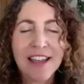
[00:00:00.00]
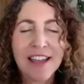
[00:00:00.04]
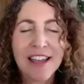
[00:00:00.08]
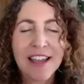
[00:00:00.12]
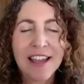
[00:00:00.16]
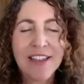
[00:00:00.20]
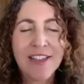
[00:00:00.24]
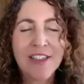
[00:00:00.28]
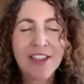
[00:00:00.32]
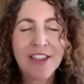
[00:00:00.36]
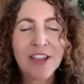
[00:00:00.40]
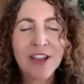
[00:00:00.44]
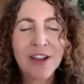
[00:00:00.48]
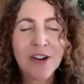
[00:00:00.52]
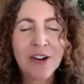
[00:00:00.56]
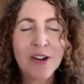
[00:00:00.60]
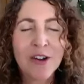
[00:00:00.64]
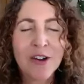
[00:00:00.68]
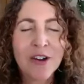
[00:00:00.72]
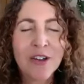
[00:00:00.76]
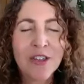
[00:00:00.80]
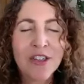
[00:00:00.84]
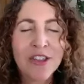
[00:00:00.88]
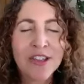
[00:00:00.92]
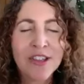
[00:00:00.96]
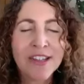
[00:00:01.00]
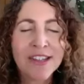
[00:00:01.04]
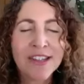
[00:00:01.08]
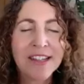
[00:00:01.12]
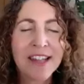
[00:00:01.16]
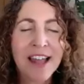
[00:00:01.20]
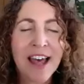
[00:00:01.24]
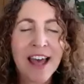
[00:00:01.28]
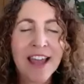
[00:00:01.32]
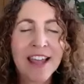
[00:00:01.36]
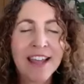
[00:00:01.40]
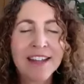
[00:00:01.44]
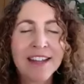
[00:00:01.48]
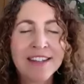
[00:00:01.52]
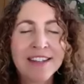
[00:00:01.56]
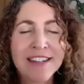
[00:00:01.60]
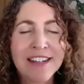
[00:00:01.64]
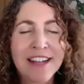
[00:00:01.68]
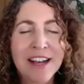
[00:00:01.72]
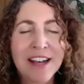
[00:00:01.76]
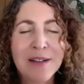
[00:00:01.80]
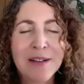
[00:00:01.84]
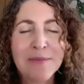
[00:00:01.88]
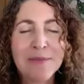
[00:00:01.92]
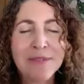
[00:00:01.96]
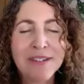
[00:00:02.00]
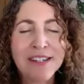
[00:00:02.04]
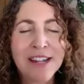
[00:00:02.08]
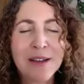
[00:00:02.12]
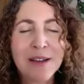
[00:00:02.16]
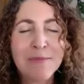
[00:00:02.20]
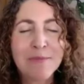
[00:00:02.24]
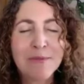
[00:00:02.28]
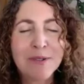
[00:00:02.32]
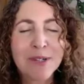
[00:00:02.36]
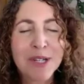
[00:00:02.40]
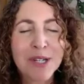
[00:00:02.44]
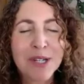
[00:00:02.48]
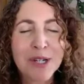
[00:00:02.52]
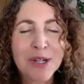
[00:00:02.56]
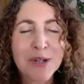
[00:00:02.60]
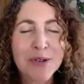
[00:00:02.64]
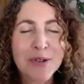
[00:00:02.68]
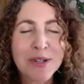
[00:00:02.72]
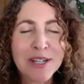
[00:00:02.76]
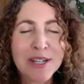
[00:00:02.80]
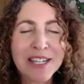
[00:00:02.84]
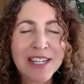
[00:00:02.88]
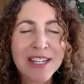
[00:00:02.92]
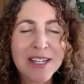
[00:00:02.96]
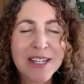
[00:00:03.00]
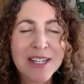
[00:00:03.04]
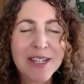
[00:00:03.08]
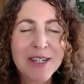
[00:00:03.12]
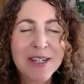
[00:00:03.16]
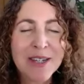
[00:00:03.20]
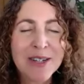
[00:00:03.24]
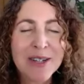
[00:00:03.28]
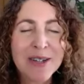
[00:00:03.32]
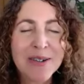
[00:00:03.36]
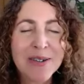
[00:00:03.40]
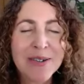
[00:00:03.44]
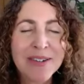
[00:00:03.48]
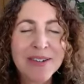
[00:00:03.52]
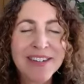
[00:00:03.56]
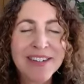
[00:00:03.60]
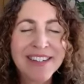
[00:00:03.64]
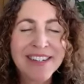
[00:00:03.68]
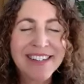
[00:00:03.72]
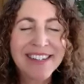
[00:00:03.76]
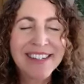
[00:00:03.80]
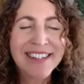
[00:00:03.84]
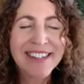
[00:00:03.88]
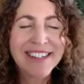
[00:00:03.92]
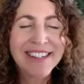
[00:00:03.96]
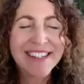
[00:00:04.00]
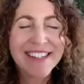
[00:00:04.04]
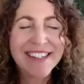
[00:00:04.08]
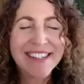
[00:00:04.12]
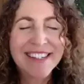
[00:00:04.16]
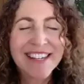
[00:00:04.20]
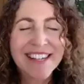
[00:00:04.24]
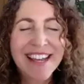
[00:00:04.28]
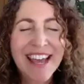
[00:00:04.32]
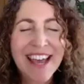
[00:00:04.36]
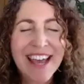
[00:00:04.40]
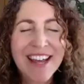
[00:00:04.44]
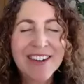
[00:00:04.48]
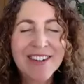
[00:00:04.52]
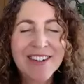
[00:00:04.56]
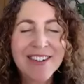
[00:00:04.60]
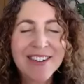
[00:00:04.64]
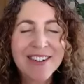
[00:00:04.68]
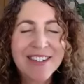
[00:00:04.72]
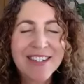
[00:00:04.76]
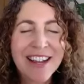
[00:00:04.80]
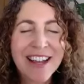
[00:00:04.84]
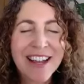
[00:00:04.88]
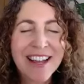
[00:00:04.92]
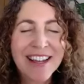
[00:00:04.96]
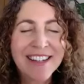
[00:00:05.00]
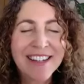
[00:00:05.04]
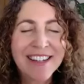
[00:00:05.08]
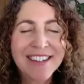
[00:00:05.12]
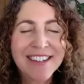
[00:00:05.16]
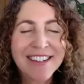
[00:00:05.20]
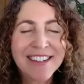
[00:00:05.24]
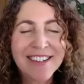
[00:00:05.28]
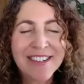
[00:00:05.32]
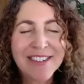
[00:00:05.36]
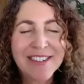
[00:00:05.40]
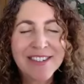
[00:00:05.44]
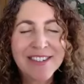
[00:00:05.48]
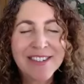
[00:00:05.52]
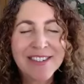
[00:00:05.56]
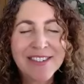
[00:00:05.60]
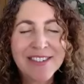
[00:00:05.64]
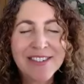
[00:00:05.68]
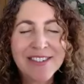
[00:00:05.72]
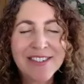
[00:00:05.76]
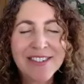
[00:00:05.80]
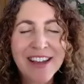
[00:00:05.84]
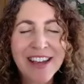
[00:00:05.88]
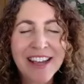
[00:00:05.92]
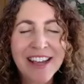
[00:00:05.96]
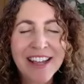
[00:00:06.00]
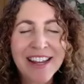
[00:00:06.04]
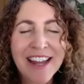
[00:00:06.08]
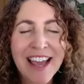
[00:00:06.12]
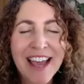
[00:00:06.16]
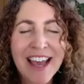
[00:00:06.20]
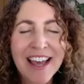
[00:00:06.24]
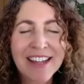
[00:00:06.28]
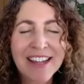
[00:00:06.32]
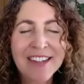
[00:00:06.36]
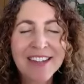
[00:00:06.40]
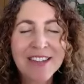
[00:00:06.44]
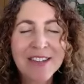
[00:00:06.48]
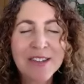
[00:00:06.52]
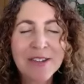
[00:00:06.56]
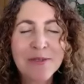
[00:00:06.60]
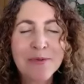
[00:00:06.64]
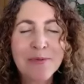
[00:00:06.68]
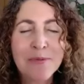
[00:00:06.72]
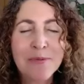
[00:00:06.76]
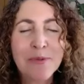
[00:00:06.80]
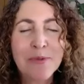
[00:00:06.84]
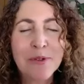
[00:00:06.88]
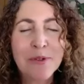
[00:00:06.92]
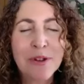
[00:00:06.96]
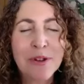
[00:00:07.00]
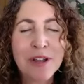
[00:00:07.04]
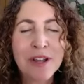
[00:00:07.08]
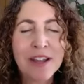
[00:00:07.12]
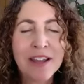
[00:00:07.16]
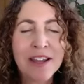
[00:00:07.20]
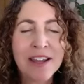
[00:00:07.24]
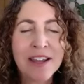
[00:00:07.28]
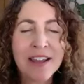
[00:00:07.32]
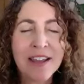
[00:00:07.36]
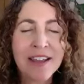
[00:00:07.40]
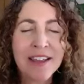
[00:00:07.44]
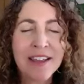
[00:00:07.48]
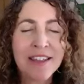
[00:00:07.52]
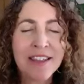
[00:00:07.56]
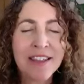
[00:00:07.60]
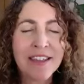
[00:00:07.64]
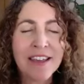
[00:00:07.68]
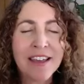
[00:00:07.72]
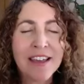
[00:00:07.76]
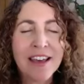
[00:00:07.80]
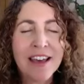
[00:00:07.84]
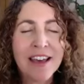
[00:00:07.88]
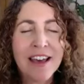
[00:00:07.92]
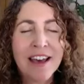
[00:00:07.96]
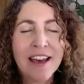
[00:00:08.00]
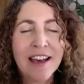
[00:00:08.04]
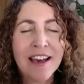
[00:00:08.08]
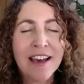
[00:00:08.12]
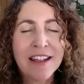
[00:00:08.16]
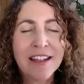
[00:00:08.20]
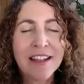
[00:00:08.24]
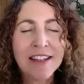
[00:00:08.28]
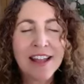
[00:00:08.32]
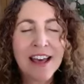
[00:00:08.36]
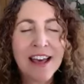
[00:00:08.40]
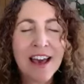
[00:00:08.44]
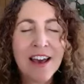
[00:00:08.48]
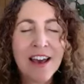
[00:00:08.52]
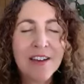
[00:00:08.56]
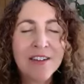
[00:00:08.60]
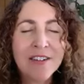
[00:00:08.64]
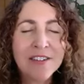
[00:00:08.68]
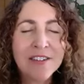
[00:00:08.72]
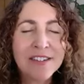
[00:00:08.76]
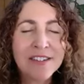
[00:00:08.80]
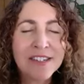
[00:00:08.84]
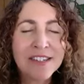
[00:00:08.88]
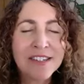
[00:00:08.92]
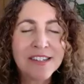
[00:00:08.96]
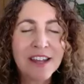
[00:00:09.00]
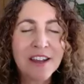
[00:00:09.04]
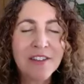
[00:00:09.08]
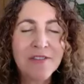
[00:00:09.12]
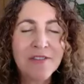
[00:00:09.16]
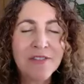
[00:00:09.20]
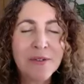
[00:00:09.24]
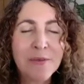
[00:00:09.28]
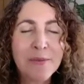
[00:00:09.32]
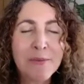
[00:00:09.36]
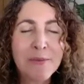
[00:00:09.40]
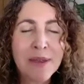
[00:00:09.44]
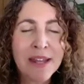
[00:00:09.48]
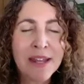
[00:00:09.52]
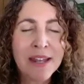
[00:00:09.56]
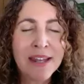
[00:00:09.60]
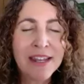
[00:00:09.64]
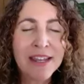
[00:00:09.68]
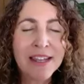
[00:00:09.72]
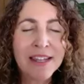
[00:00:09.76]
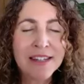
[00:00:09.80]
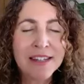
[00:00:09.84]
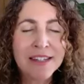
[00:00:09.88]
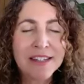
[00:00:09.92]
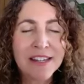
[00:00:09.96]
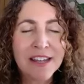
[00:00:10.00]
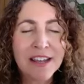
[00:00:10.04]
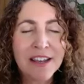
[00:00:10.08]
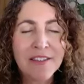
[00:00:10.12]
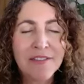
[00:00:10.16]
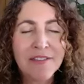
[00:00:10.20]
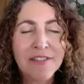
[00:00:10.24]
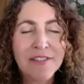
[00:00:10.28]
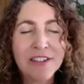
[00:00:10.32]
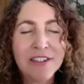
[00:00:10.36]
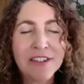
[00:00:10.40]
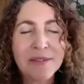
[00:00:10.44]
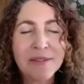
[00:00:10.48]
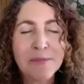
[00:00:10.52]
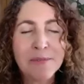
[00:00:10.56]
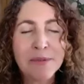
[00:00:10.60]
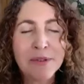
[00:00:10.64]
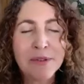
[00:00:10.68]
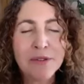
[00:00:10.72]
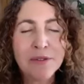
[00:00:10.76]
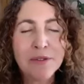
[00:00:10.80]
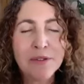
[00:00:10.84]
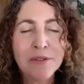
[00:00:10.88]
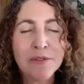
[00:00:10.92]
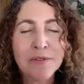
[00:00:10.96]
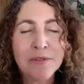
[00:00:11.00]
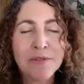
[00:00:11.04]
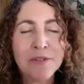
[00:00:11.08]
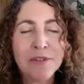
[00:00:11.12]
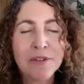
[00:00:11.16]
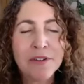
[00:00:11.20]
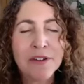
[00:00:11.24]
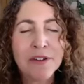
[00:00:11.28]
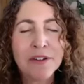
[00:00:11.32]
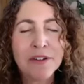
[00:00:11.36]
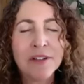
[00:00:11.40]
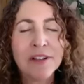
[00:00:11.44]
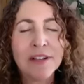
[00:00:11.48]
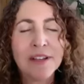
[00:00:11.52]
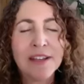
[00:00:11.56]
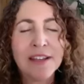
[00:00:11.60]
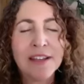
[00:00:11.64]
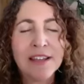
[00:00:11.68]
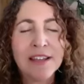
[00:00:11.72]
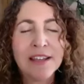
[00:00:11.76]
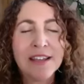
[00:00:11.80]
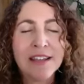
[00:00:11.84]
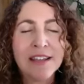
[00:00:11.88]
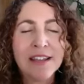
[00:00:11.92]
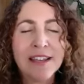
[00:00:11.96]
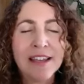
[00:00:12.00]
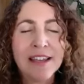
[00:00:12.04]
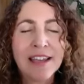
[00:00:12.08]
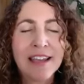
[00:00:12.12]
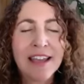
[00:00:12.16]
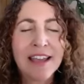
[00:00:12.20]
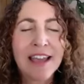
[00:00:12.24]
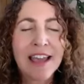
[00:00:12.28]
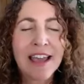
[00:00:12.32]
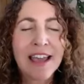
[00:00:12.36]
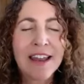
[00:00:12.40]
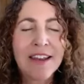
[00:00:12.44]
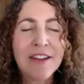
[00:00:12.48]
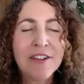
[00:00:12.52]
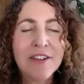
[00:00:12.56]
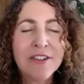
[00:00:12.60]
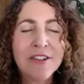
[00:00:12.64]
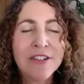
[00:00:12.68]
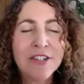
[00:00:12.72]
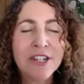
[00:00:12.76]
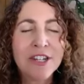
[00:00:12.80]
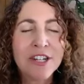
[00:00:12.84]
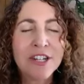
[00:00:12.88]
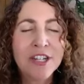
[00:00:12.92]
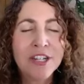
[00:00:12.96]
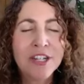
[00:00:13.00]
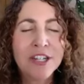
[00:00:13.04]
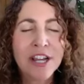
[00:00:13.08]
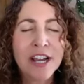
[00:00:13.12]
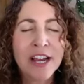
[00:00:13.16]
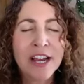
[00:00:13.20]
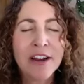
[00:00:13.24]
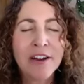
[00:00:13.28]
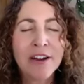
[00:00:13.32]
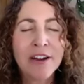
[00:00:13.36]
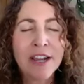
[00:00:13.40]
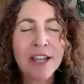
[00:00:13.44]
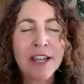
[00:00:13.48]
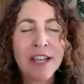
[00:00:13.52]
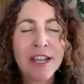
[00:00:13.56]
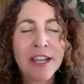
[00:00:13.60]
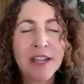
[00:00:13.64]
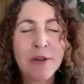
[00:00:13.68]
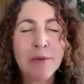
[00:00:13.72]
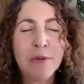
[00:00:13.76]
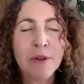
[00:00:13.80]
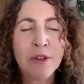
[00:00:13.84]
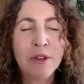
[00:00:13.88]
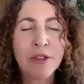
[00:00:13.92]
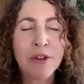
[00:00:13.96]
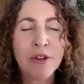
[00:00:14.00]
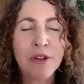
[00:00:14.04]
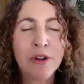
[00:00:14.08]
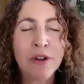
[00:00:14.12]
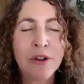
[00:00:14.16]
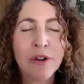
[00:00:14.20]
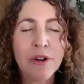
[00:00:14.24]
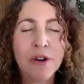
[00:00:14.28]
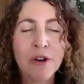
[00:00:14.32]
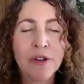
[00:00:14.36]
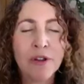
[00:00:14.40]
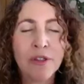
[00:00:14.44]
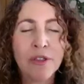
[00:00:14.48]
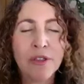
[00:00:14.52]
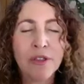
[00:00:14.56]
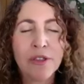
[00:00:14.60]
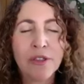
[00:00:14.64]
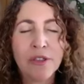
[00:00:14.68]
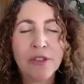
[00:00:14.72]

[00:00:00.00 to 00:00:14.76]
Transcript: And the earth's light comes up to greet you, to energize you. And as you breathe, allow yourself a minute of this beautiful energy sharing with Earth,